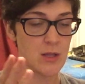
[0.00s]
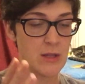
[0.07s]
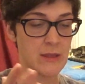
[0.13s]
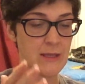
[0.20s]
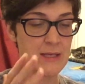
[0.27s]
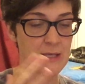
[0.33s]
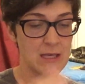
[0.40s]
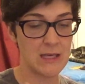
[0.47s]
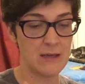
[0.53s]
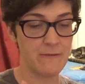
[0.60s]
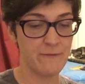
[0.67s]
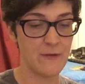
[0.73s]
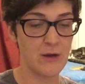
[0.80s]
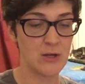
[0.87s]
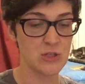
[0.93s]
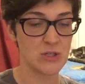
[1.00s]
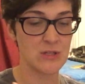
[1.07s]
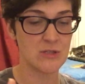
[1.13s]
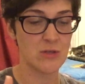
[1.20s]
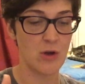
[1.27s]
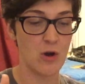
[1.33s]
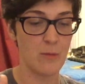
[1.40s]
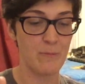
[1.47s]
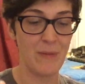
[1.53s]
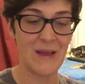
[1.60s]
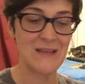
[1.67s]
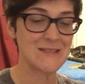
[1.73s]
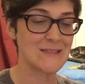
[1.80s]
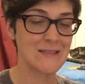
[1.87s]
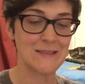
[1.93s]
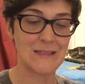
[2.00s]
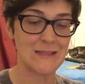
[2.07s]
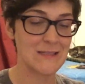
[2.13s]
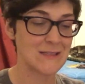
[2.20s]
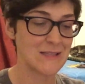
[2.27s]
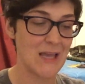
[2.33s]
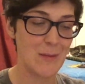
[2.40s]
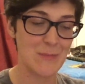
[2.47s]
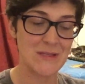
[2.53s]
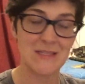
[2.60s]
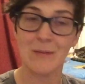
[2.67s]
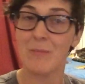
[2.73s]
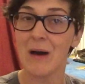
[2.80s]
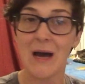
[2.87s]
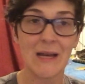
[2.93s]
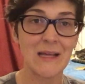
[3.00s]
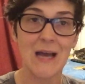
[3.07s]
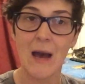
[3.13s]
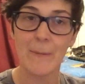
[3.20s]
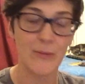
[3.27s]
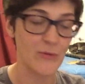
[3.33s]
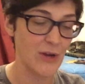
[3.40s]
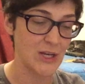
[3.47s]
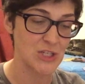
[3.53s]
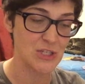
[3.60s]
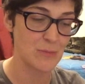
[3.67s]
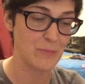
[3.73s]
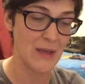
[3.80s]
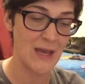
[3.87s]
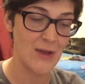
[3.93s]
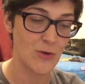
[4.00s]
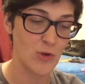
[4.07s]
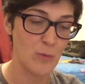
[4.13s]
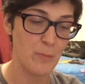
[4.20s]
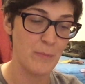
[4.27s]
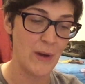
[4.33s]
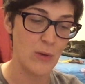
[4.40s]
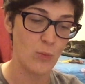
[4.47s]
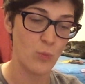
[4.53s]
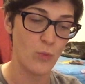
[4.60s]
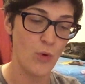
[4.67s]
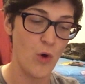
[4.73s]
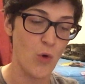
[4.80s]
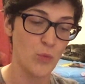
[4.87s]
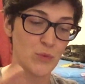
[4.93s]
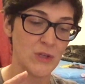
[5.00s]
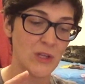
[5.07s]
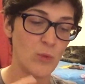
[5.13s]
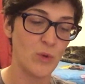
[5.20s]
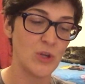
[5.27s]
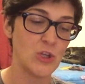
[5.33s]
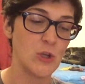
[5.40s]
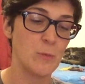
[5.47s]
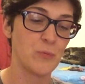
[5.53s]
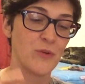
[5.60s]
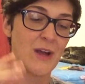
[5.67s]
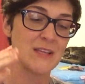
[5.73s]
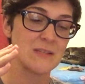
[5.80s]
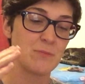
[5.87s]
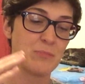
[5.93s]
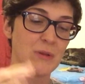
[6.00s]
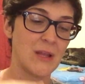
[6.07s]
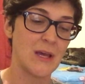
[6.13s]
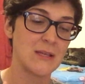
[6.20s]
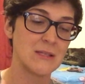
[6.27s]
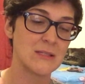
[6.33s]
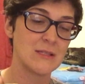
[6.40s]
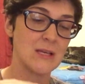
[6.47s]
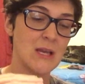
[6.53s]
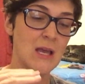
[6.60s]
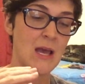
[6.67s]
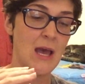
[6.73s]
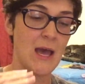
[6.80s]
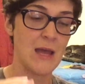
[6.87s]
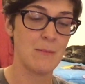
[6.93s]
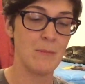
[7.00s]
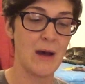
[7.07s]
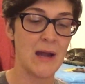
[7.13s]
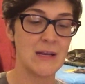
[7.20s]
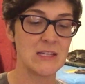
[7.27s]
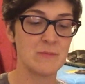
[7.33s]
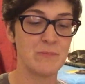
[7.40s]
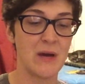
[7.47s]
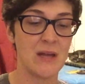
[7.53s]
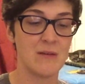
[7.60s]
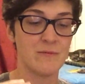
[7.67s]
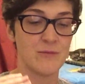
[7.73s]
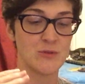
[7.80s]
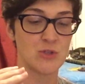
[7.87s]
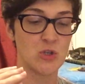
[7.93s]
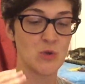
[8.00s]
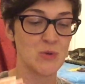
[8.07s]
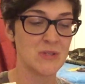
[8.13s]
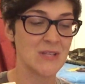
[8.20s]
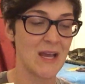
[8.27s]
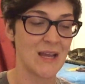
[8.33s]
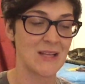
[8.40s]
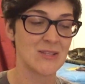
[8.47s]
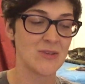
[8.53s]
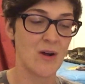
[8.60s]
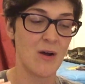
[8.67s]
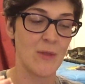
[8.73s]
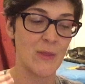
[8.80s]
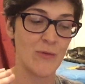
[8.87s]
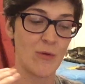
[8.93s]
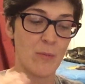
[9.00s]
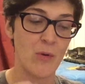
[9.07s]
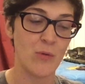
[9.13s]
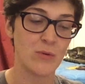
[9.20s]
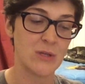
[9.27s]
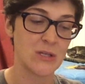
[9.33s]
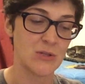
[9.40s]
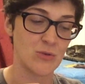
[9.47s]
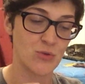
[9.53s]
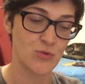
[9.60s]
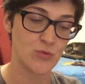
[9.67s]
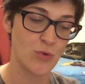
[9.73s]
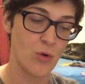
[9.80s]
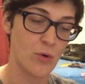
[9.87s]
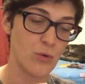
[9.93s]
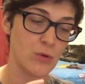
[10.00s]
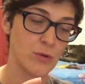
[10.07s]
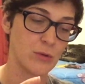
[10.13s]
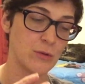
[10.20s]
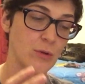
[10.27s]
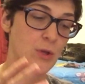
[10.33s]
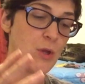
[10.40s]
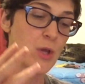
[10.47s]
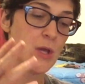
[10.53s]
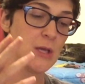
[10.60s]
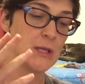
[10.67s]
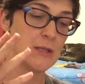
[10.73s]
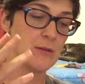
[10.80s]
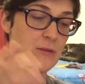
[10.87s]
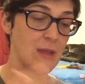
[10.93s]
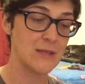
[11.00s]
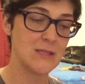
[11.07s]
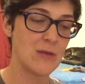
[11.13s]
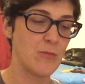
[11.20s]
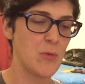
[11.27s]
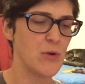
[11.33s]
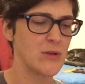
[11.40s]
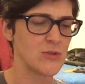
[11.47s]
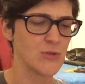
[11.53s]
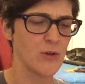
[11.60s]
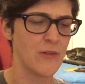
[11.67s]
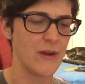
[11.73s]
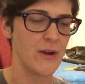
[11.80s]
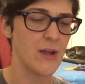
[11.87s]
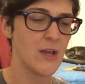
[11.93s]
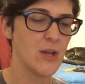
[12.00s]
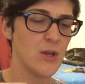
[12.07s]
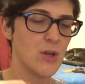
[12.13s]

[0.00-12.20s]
The key functions are basically the same as the body operation panel, but only when you press plus and minus button for 2 seconds on the remote control. They say remote control there.